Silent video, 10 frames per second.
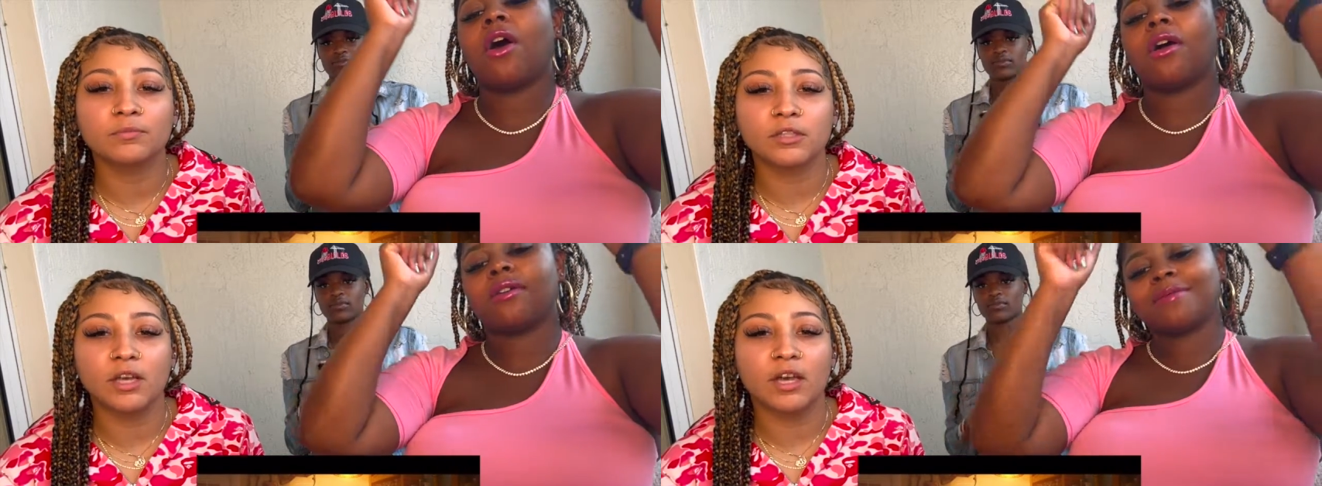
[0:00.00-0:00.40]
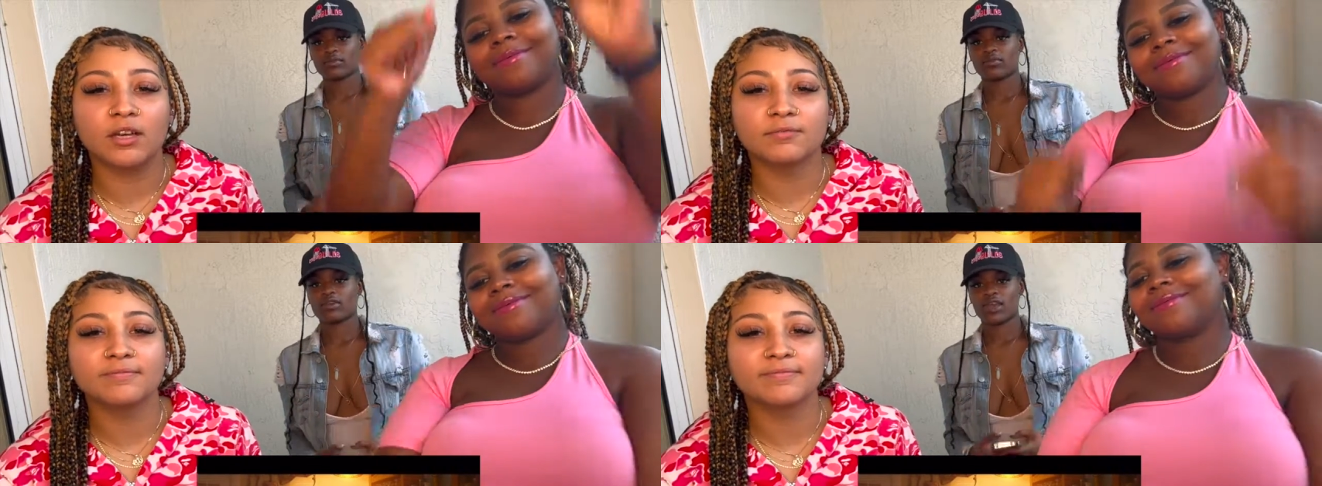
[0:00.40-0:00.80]

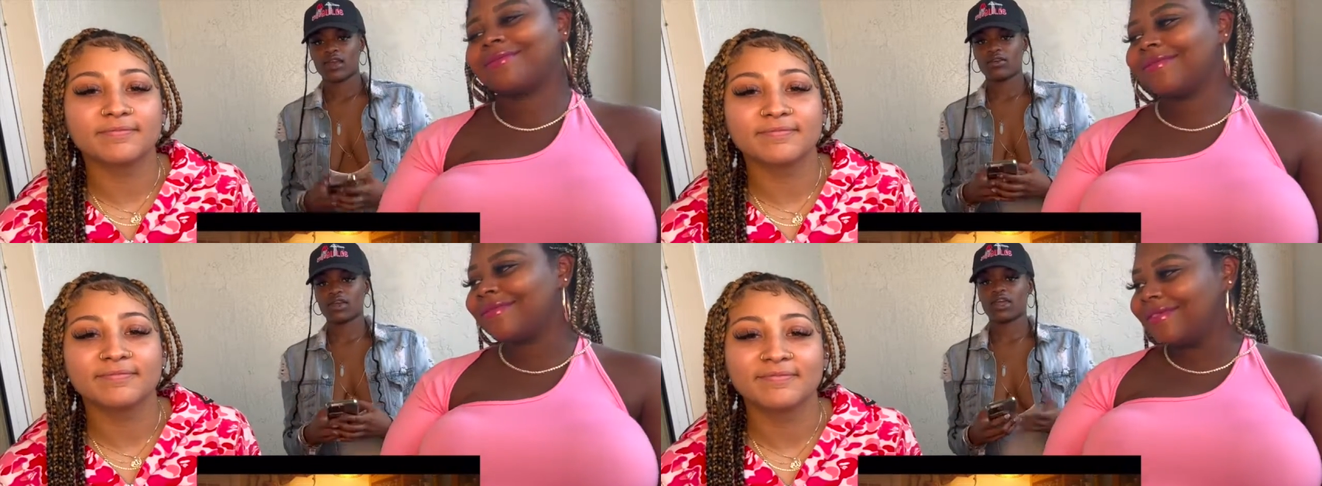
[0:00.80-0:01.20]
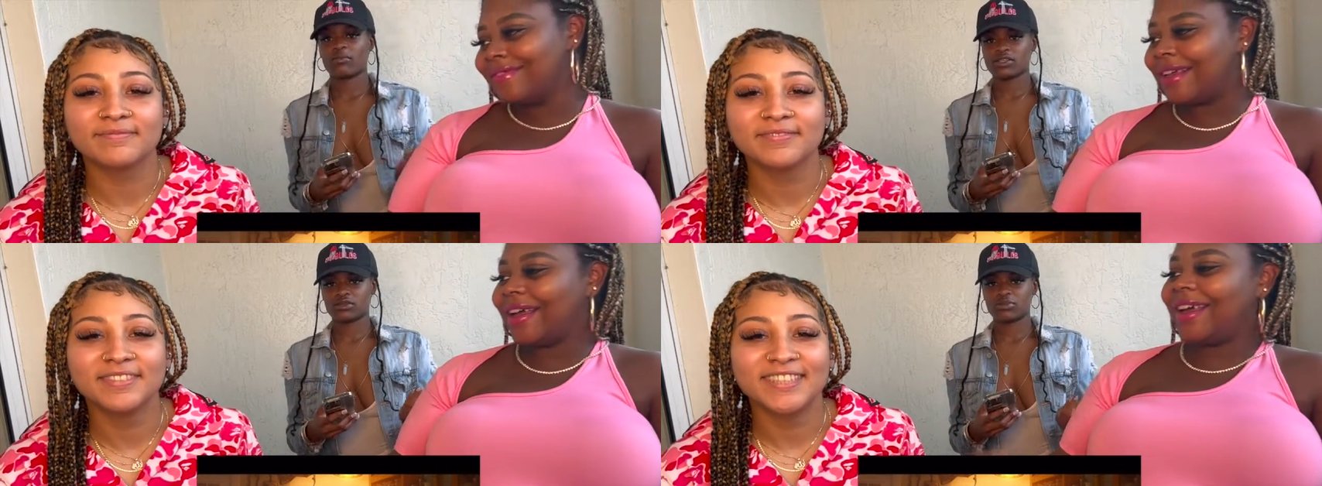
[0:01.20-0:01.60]
Speaker 1: Yeah. Okay,
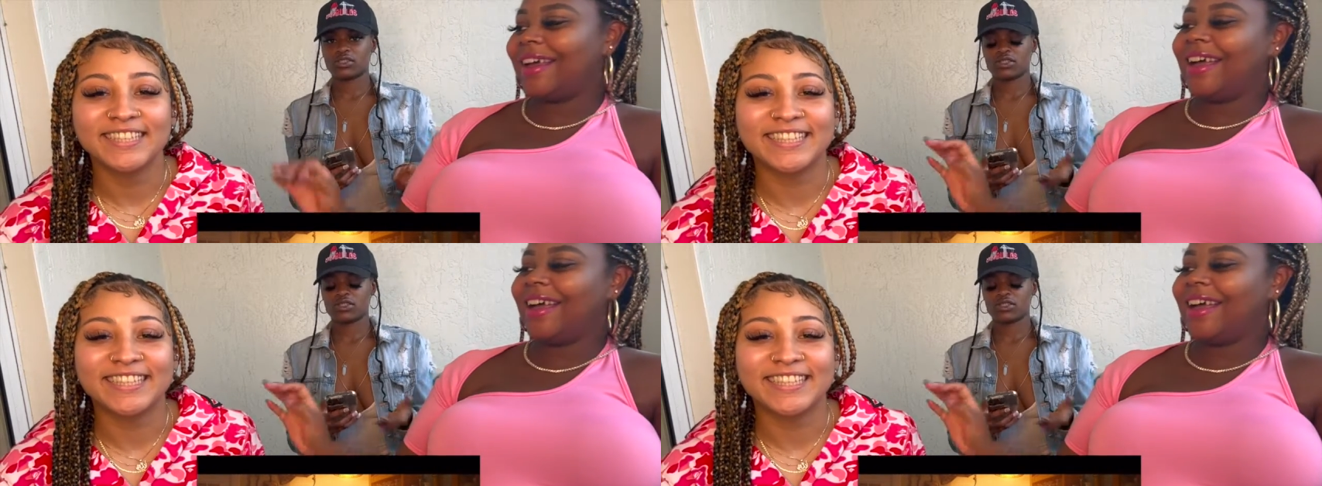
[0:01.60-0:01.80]
everybody.